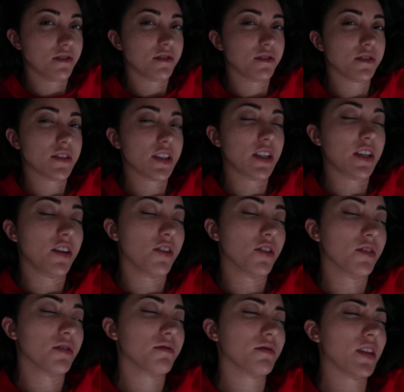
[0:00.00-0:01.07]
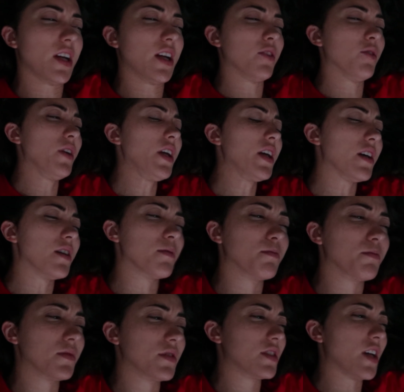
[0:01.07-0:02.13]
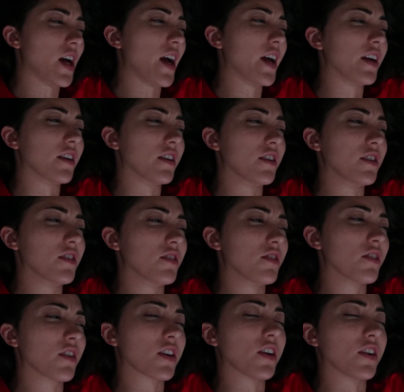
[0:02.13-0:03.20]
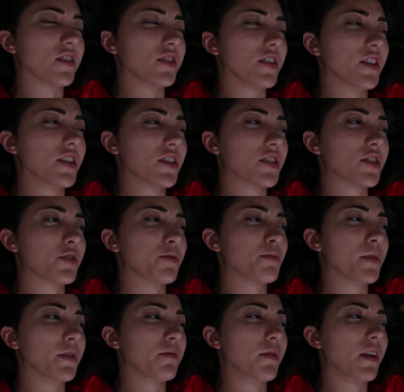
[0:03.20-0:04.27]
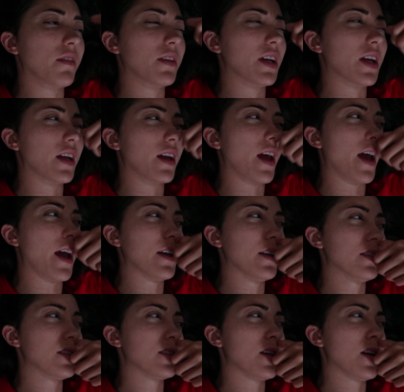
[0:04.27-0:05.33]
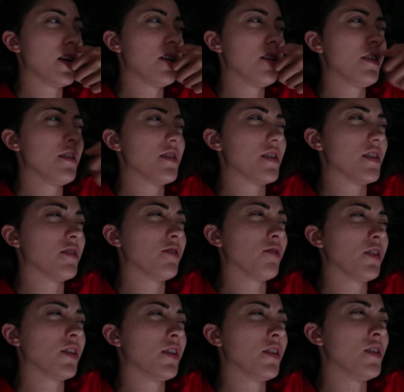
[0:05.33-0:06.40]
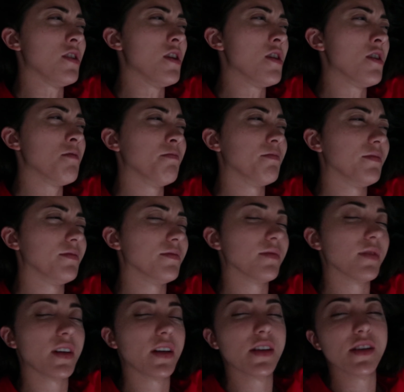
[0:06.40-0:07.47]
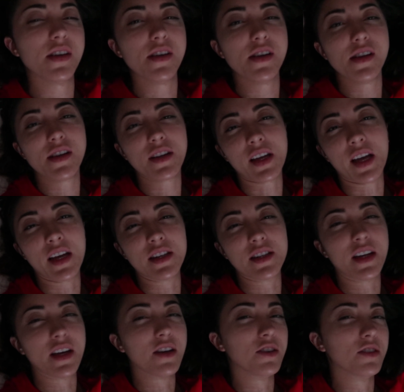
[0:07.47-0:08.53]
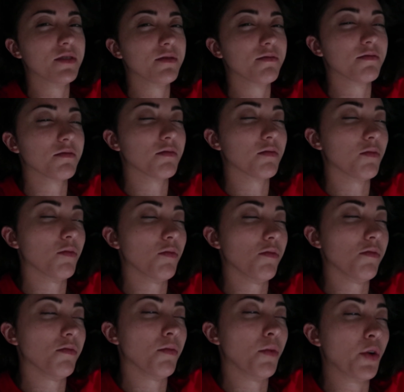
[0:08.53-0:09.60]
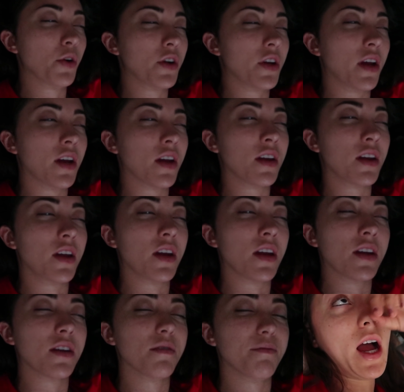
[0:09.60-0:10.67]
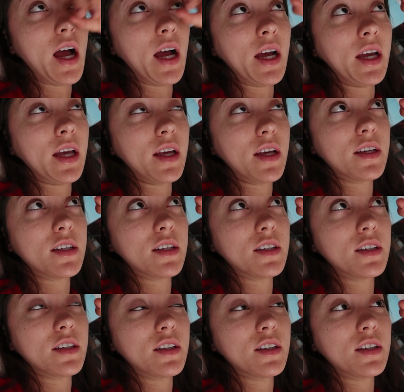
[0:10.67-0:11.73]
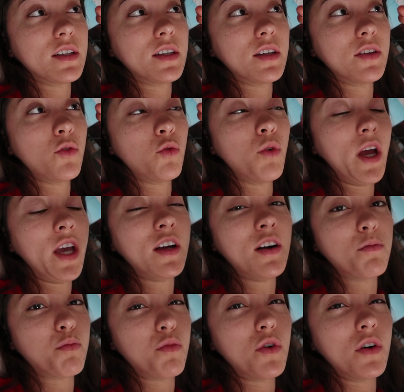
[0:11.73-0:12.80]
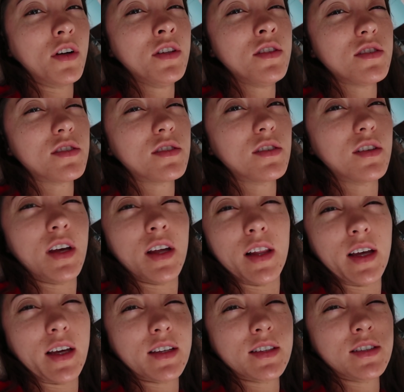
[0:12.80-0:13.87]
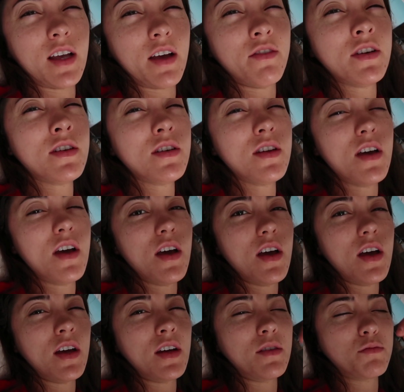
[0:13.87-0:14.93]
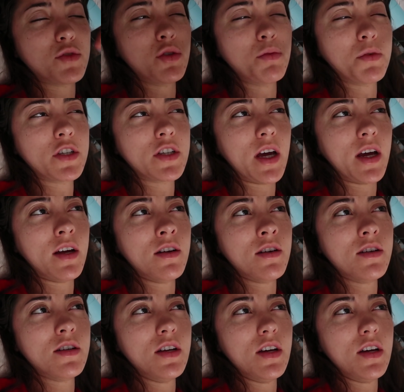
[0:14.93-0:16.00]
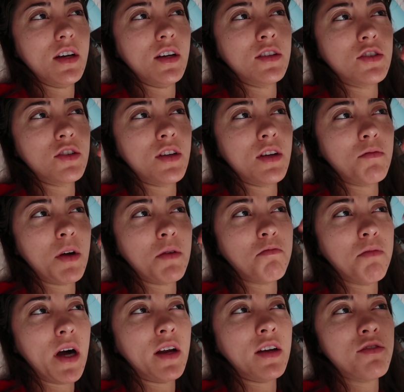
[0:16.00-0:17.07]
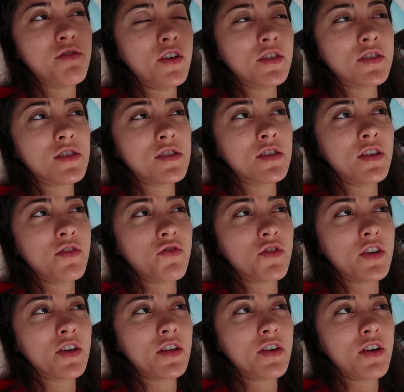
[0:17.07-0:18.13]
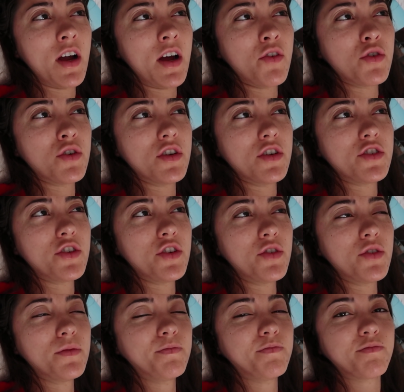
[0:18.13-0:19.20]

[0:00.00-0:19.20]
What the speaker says: Anywho, I wake up tired regardless, but maybe not as tired as with an alarm. Can't tell. More data needed. I wake up once at like 7 and I'm super tired, and so then my body falls asleep for another hour or 2.